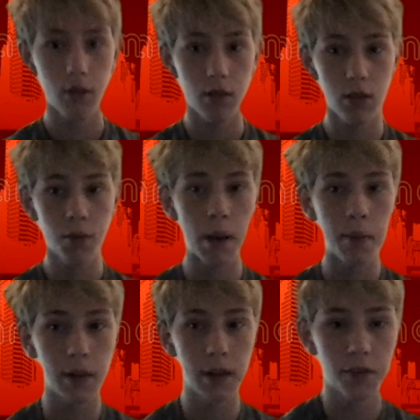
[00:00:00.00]
To my
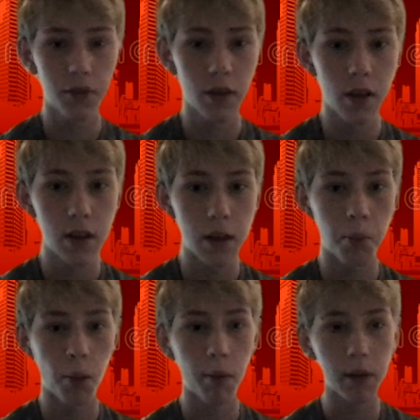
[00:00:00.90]
beliefs, they
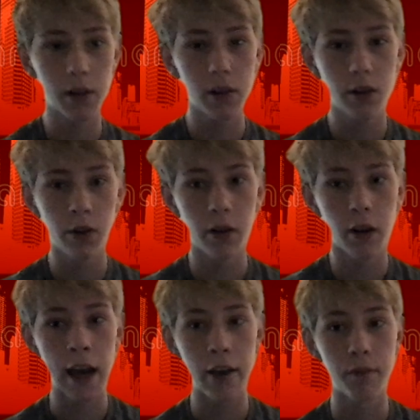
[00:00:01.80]
probably don't
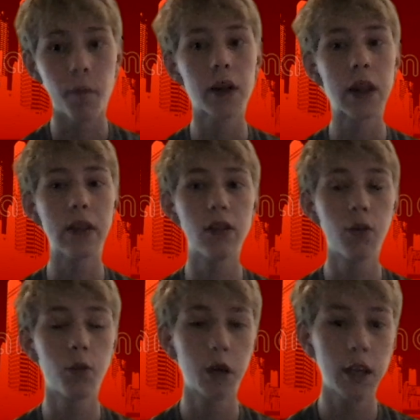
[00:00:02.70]
have more than 2
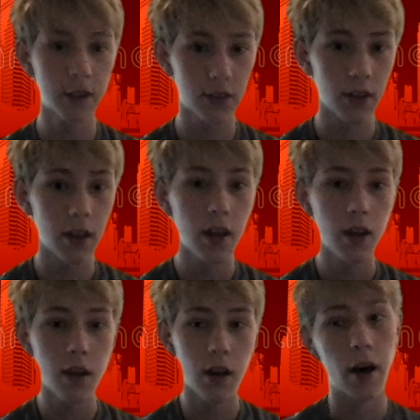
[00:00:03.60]
weeks.
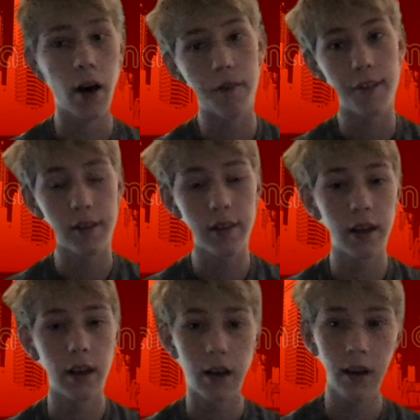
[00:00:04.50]

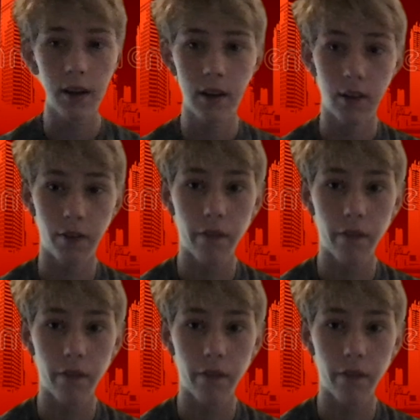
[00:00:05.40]
Obviously, in